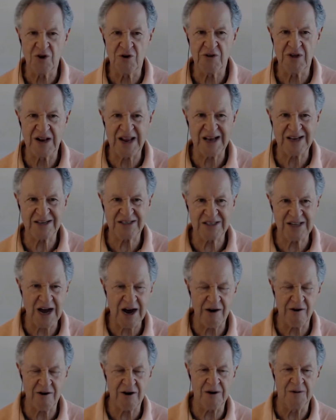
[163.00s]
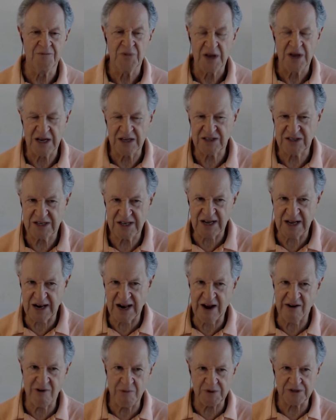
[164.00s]
the next hour. It's
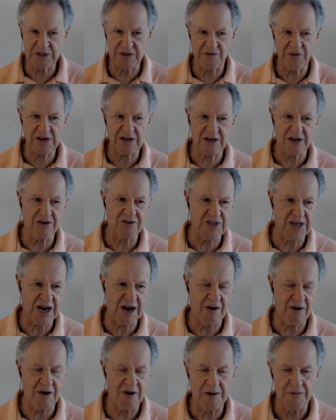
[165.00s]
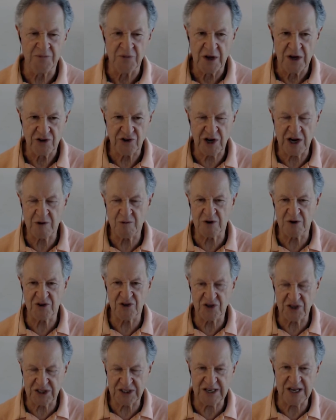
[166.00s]
Larry Pesavento's hour, Trade What
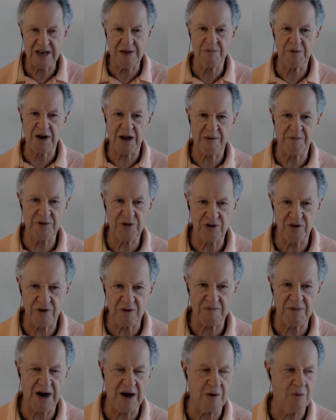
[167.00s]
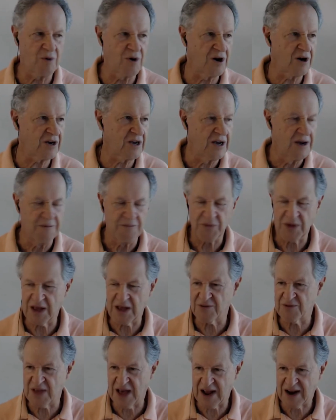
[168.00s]
You See, but I'll be doing my work
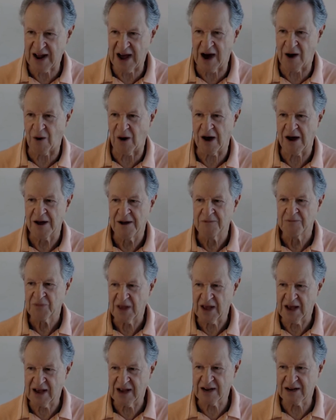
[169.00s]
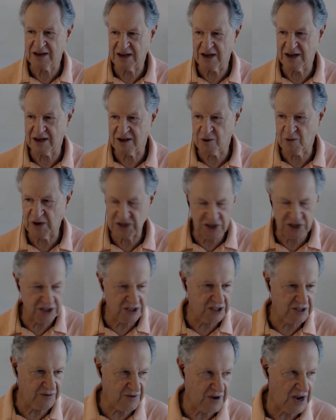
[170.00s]
in that hour. And uh,
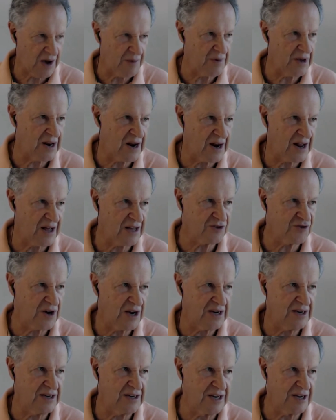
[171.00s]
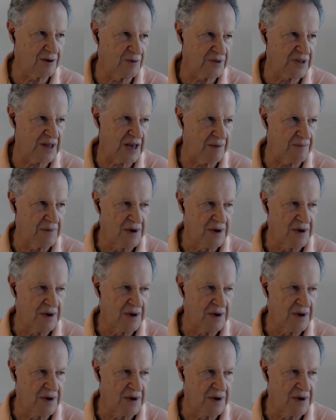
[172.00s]
questions have come in, and I'll try to deal with it.